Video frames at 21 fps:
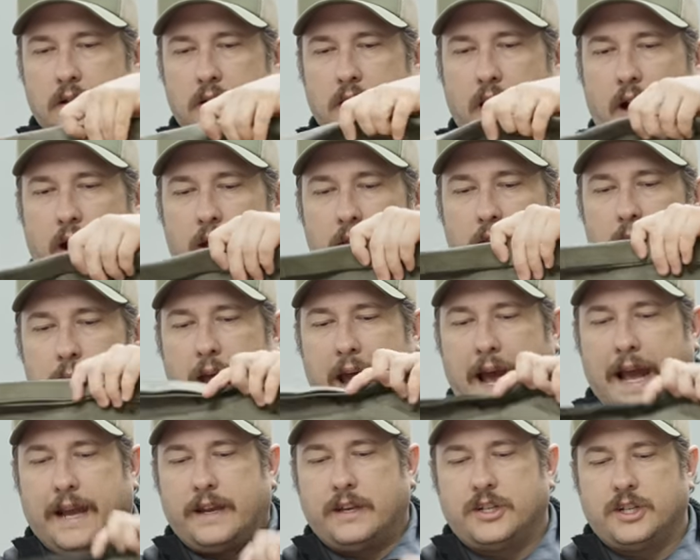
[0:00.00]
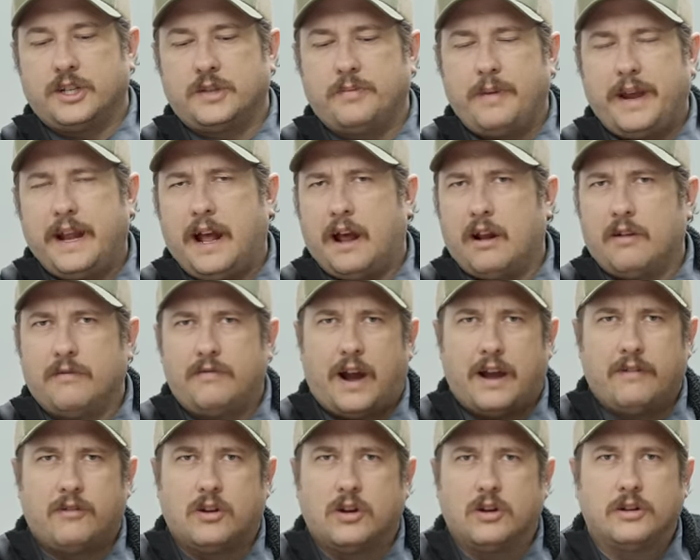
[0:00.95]
The bag is just made out of
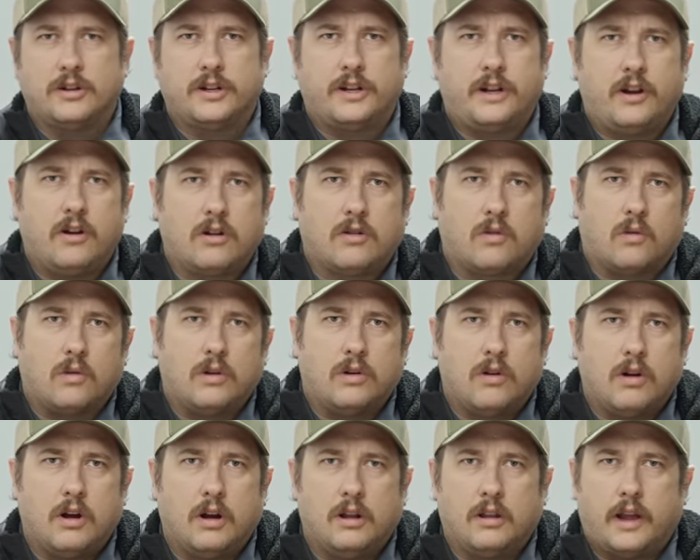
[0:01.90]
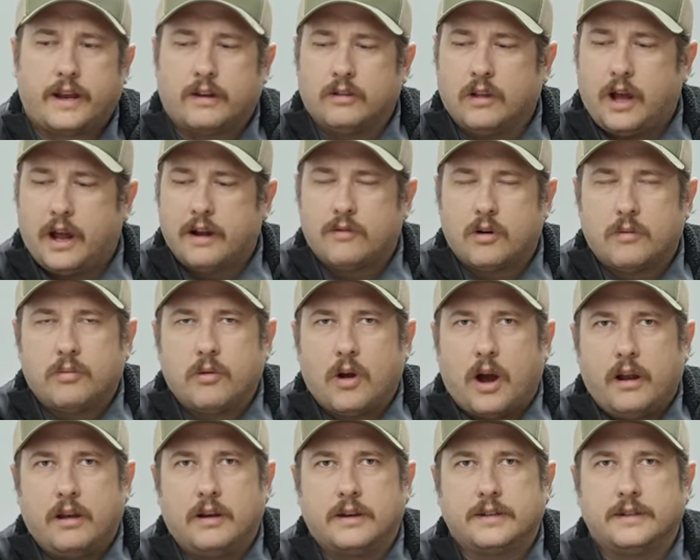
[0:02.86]
500 denier cordura, like a lot of our
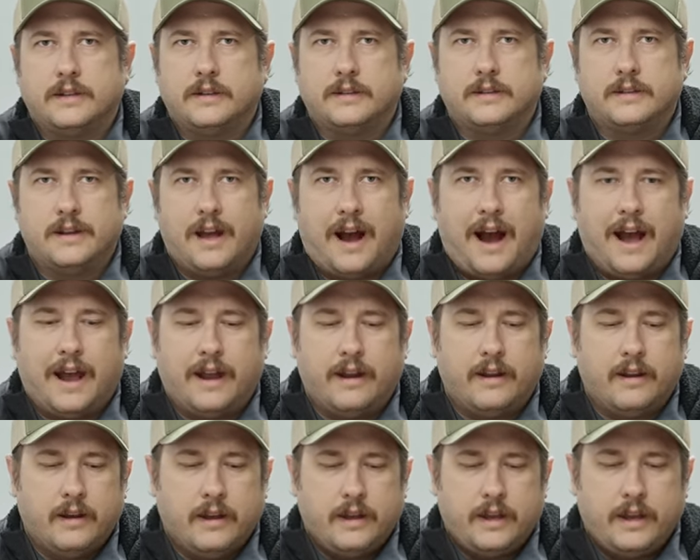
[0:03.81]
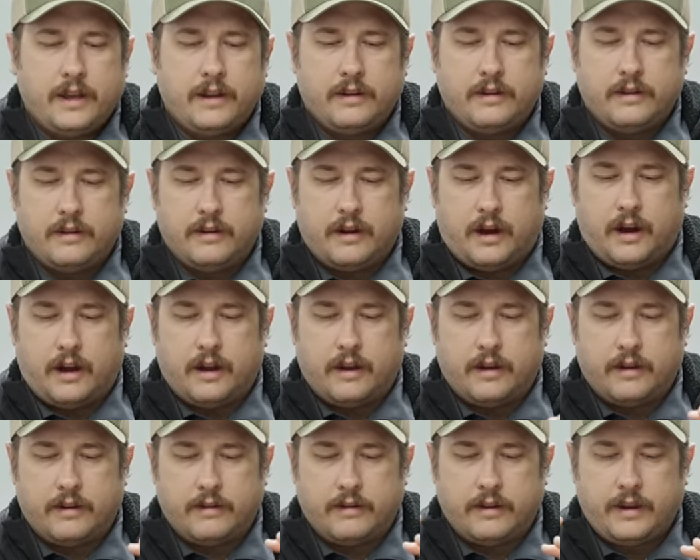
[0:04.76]
products. It is not
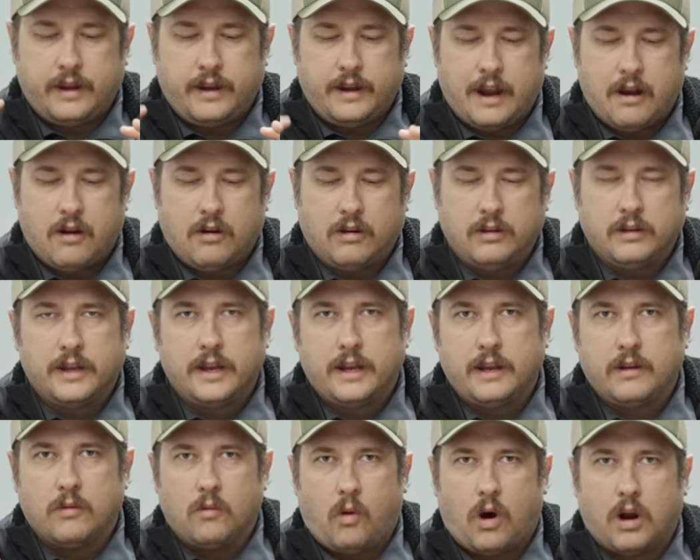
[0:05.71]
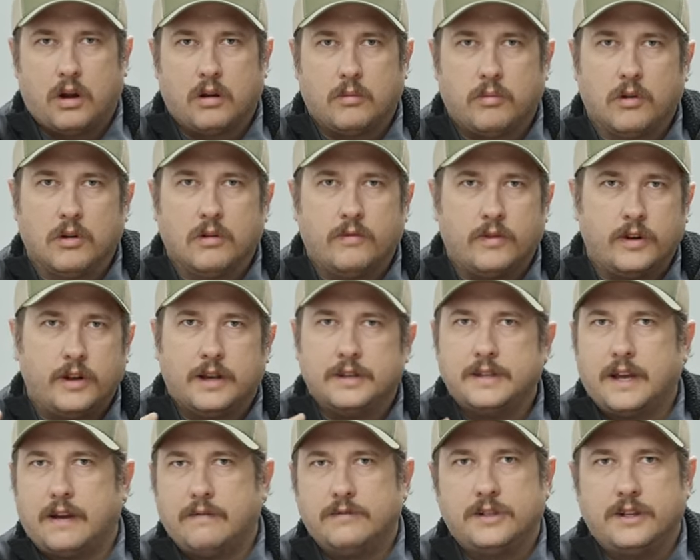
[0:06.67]
inherently waterproof. It
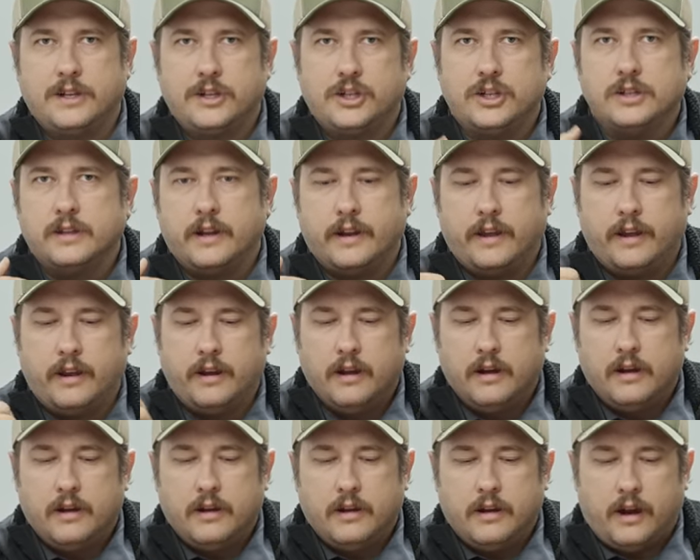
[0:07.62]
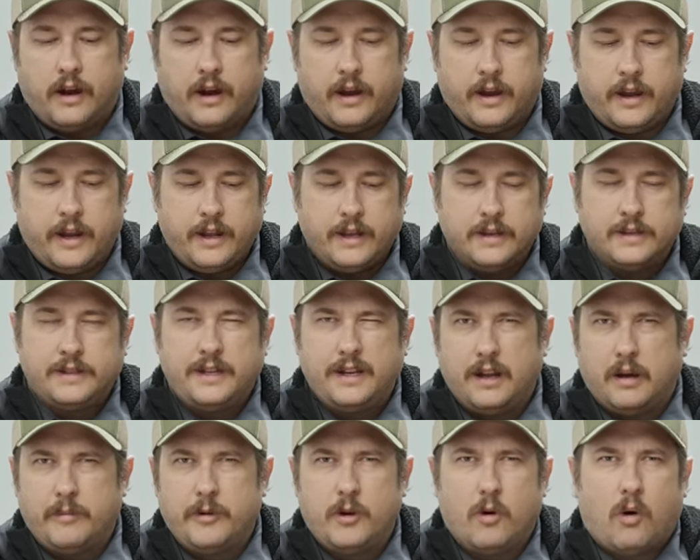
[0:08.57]
does have stitches in it. It is
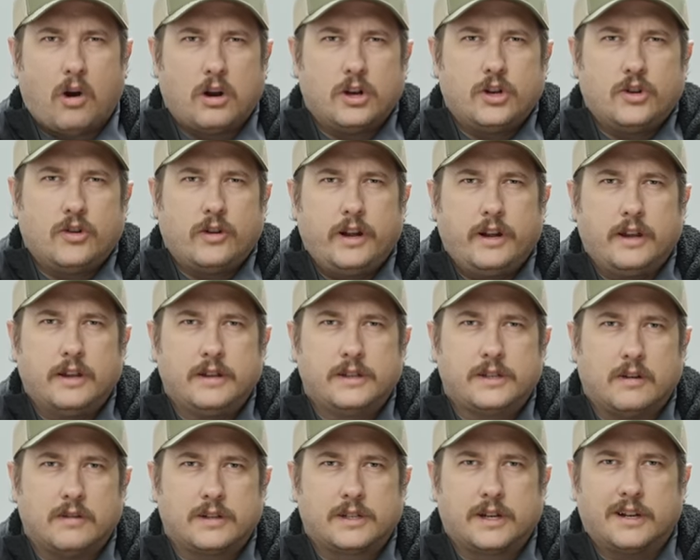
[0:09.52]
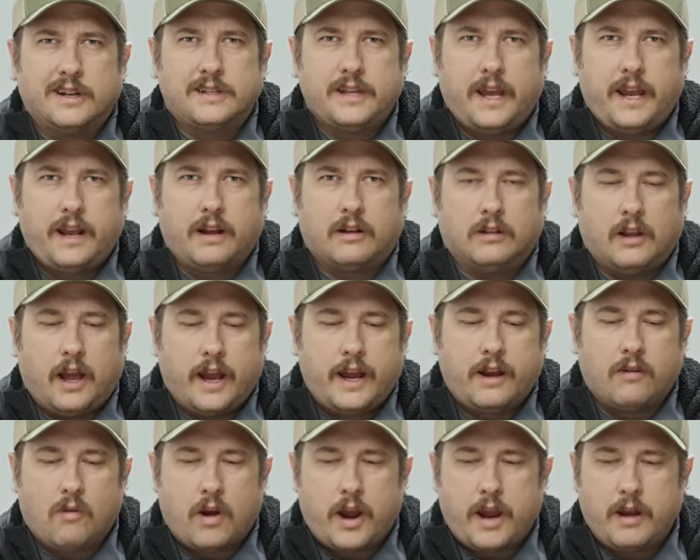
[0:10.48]
DWR treated, so it's going to take a
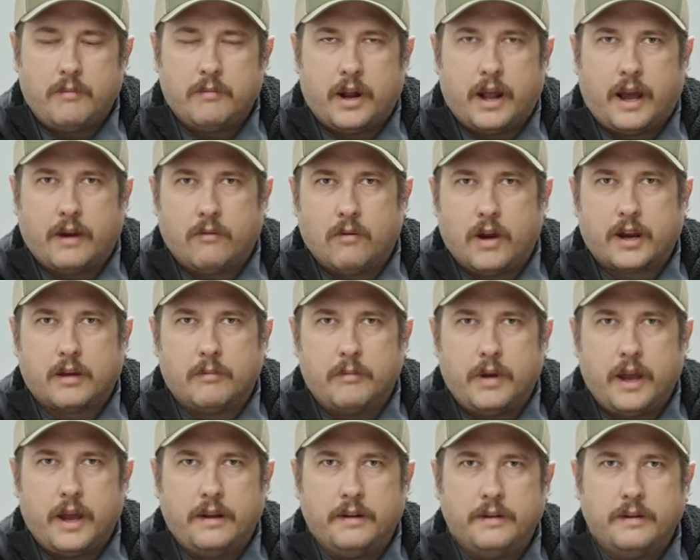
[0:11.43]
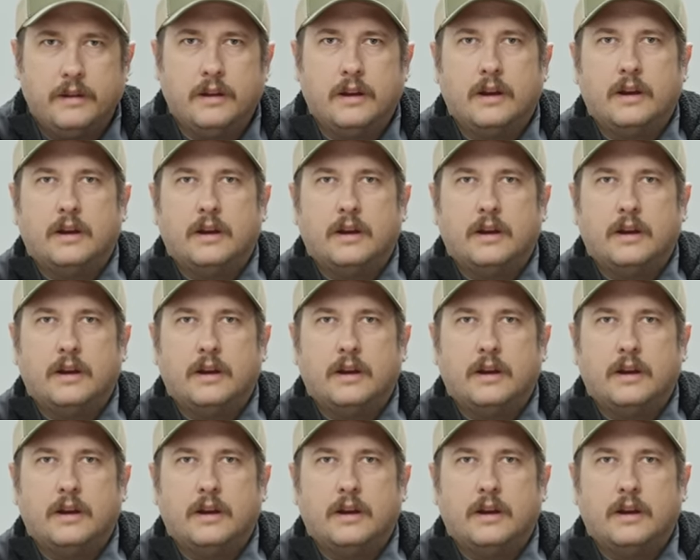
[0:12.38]
light rain, but I recommend